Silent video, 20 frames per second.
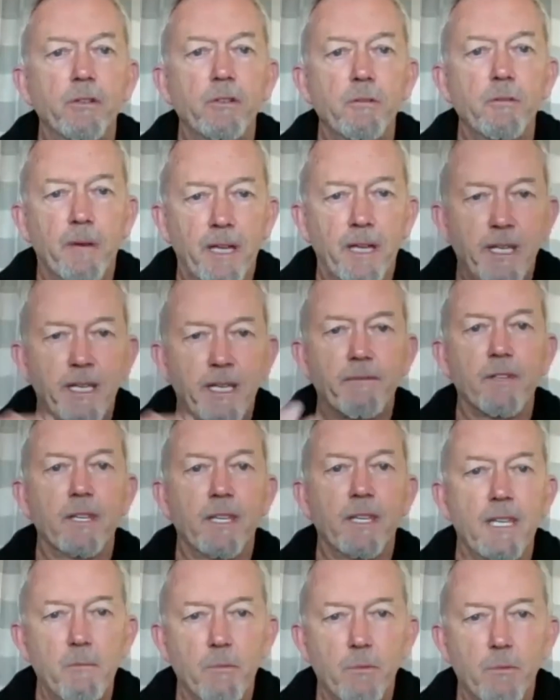You may have to
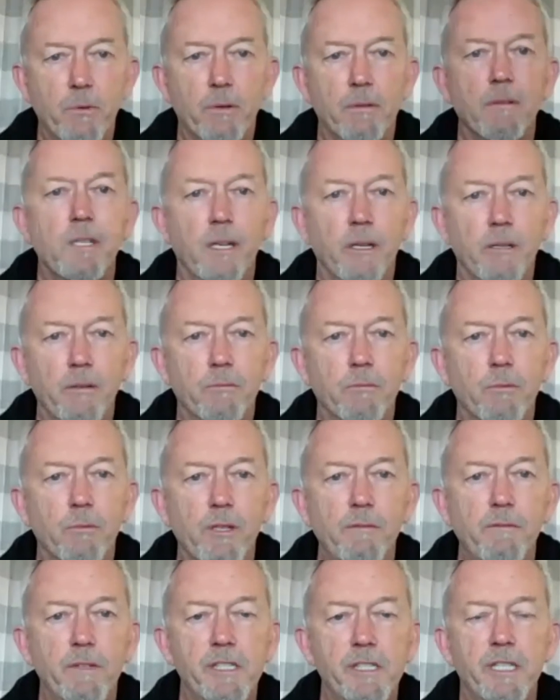keep, you know,
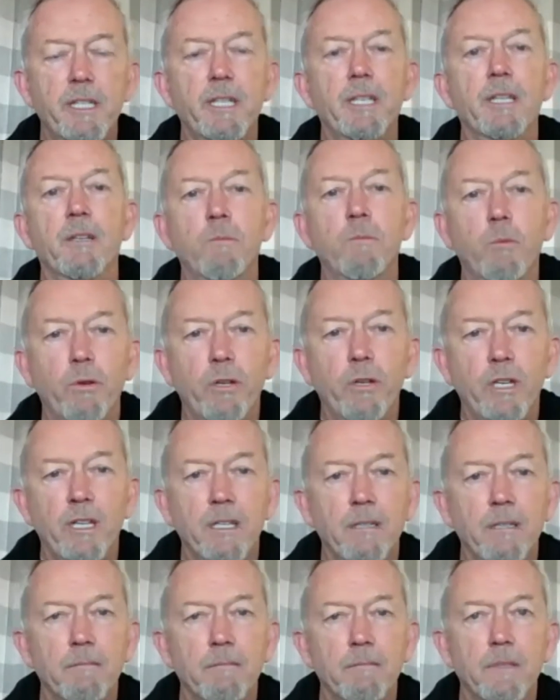revisiting and
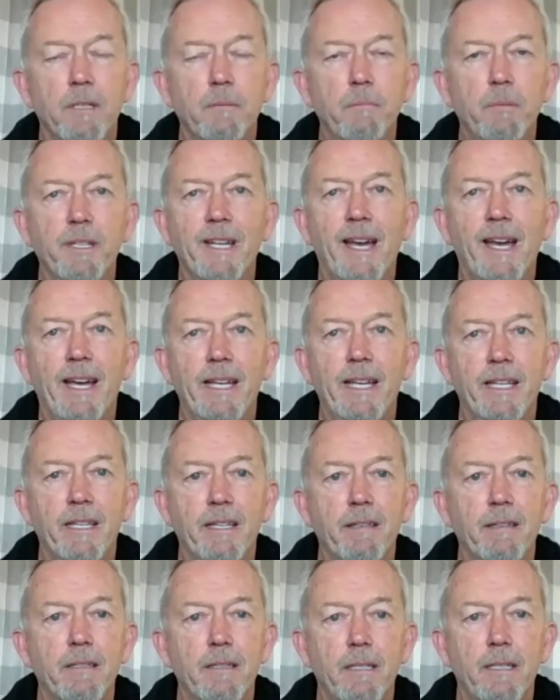working a bit harder
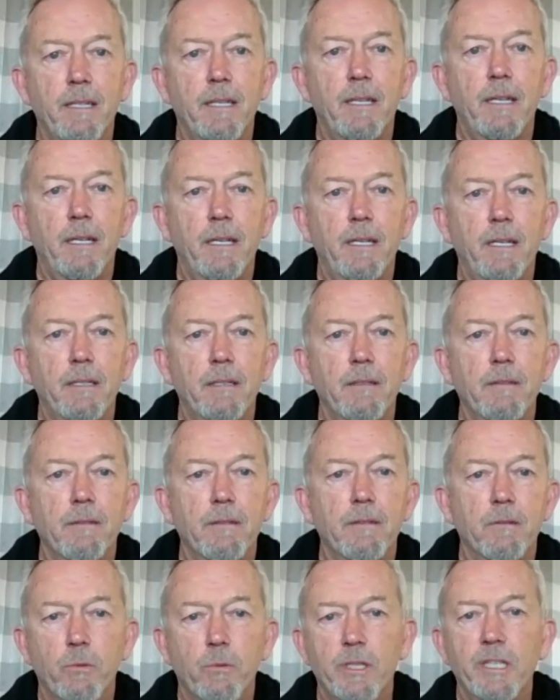
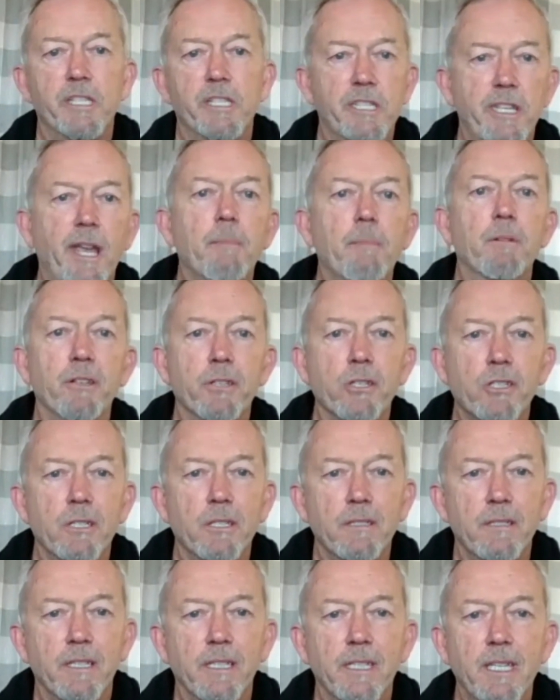to re-establish,
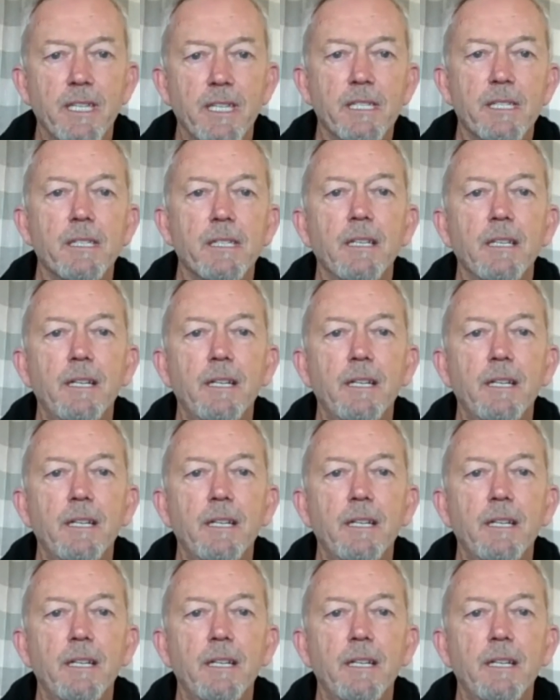I guess.